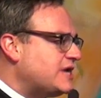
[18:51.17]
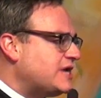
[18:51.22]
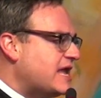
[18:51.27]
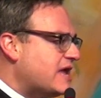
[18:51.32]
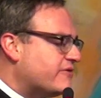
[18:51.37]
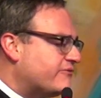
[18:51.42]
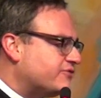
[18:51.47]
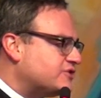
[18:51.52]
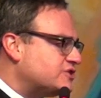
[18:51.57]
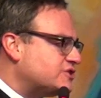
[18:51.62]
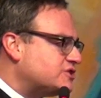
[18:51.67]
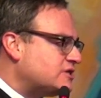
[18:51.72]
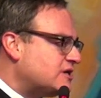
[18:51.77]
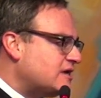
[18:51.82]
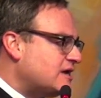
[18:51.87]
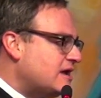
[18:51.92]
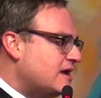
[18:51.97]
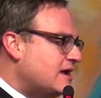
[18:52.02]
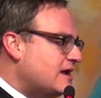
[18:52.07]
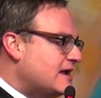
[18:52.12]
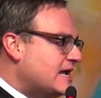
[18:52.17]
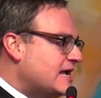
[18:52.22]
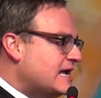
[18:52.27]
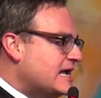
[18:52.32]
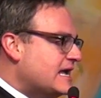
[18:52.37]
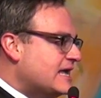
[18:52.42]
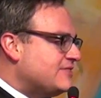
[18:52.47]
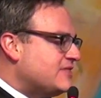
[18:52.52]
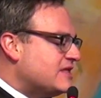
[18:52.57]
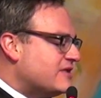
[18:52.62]
gifts
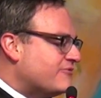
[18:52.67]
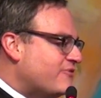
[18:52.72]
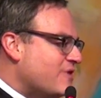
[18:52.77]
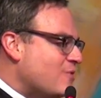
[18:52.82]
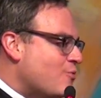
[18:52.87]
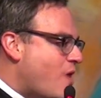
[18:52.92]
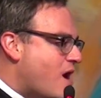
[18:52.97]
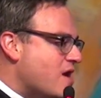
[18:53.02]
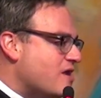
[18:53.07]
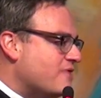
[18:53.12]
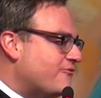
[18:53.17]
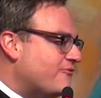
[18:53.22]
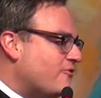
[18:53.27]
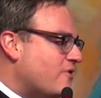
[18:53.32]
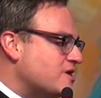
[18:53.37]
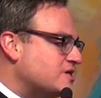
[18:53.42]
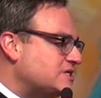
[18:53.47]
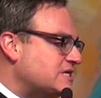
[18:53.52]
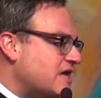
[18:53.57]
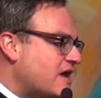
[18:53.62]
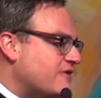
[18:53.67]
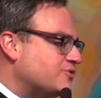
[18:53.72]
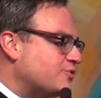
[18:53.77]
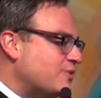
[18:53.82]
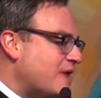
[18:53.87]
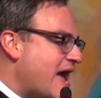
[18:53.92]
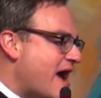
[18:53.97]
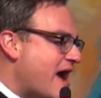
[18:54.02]
that if we want it for ourselves, we